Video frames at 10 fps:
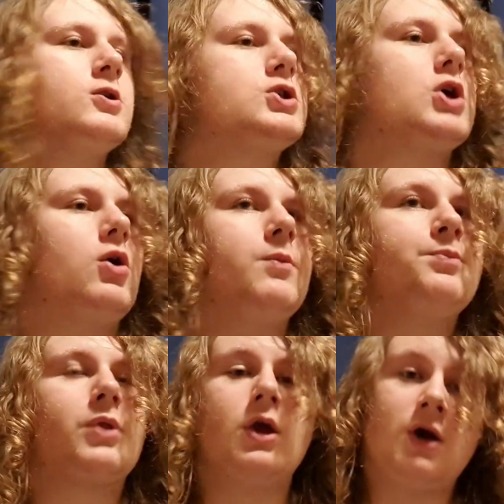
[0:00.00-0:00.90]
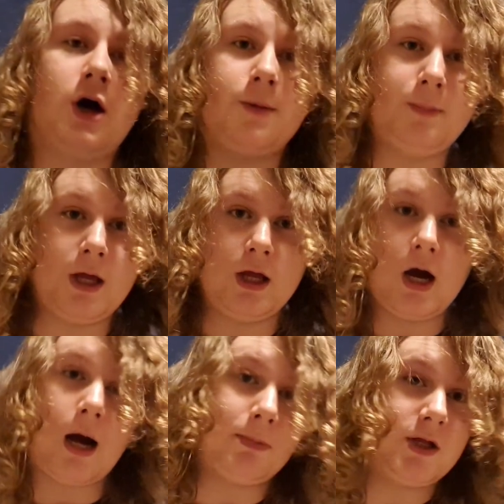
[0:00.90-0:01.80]
So, me,
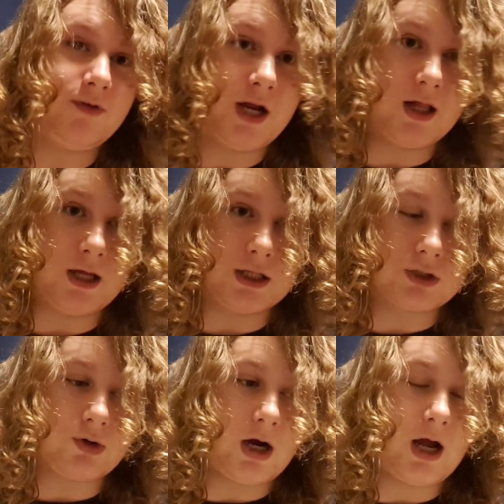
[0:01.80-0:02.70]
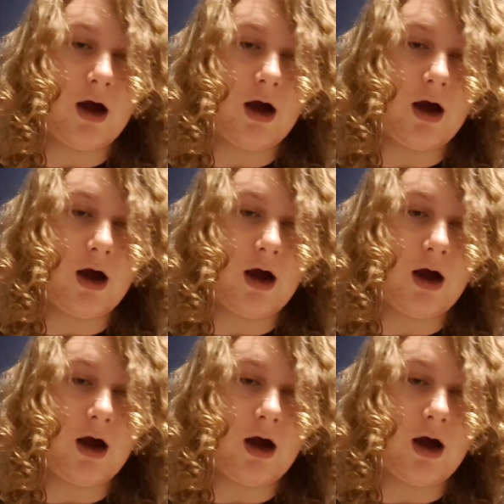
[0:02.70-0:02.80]
I believe in aliens, right?